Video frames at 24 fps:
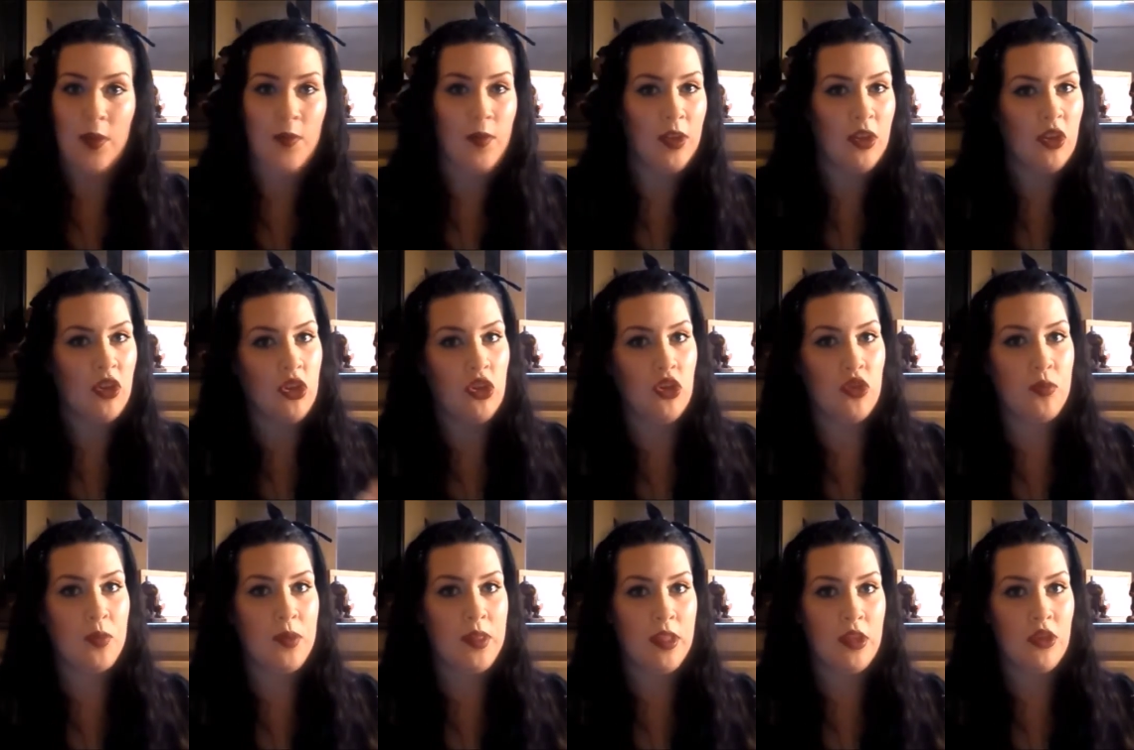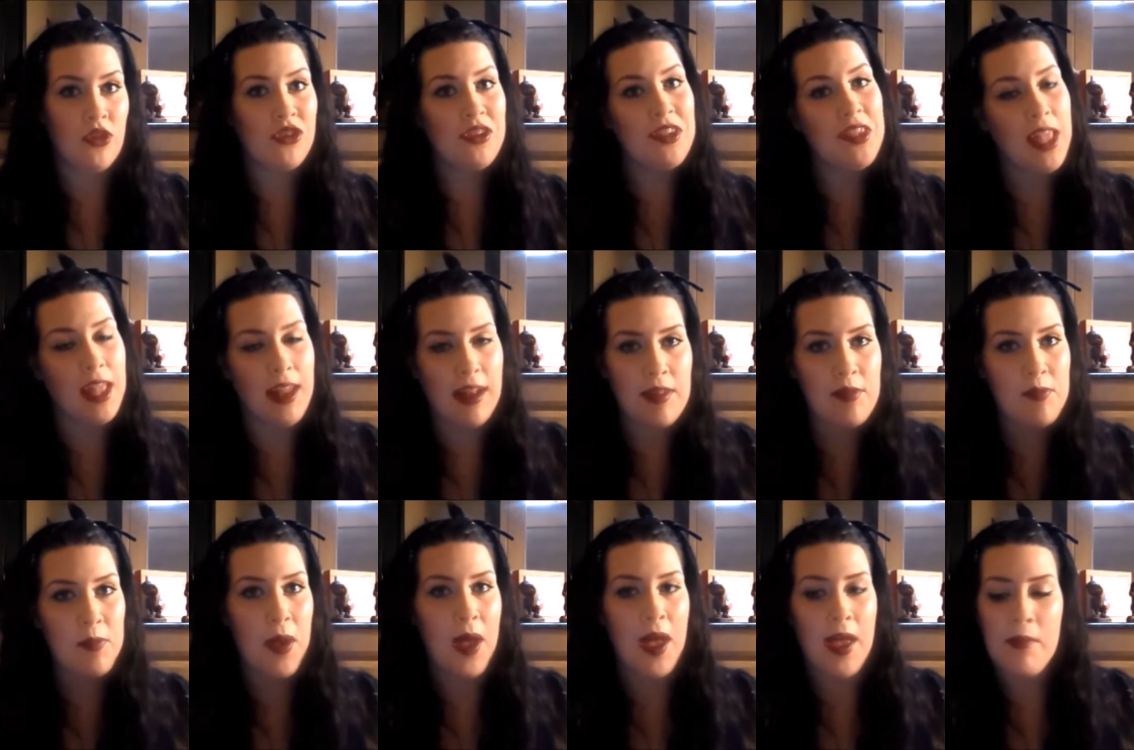If I change position, that is
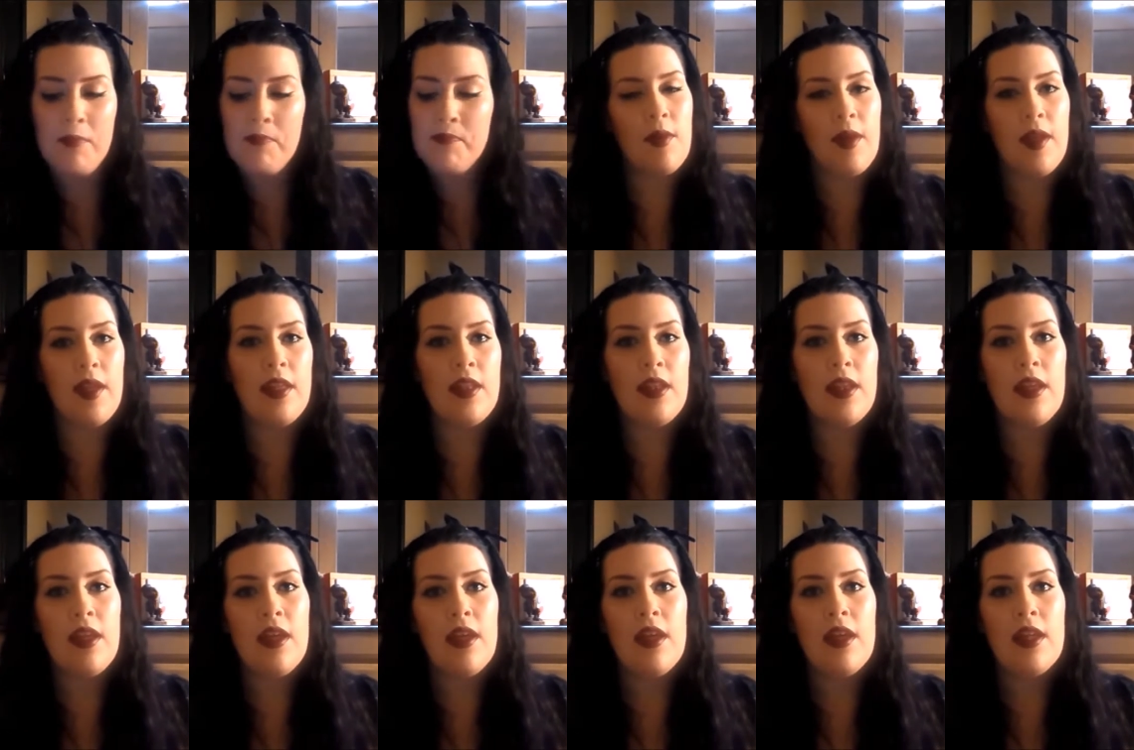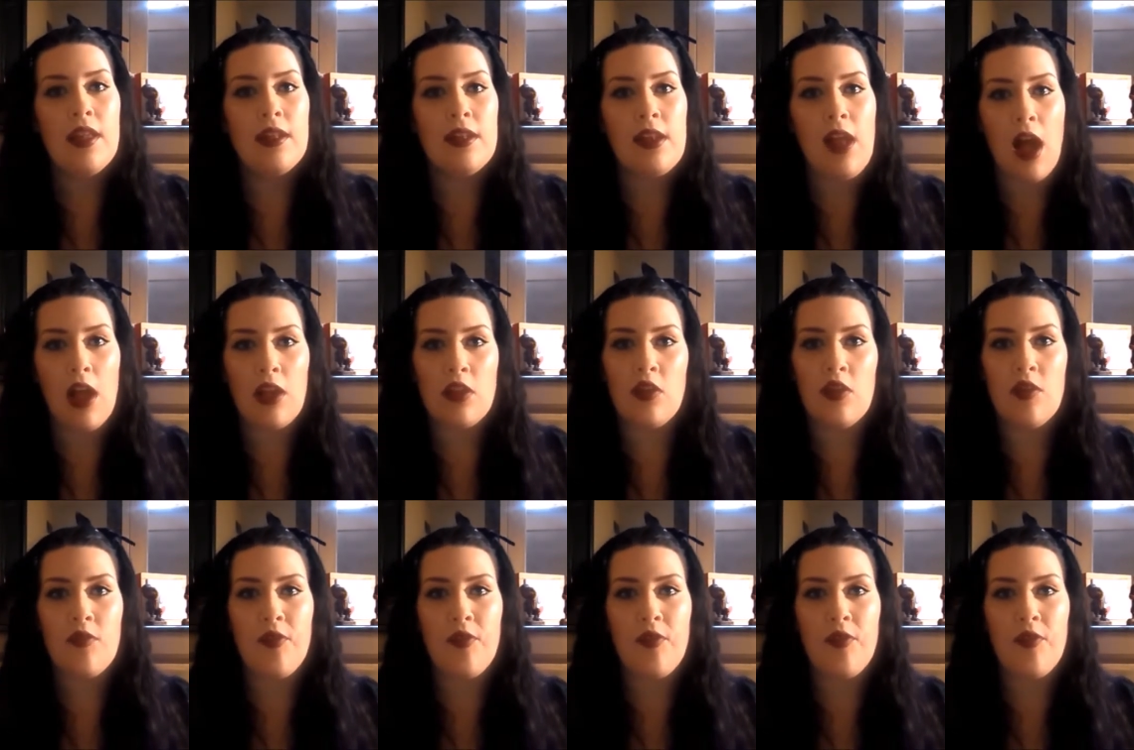why. So in Dr.